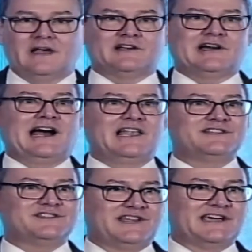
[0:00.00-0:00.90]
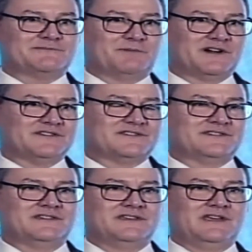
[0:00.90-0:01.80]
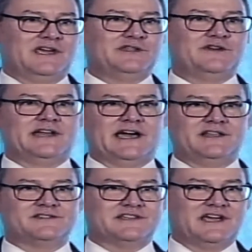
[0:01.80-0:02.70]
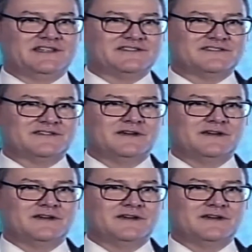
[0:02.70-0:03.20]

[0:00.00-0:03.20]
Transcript: College textbooks in the United States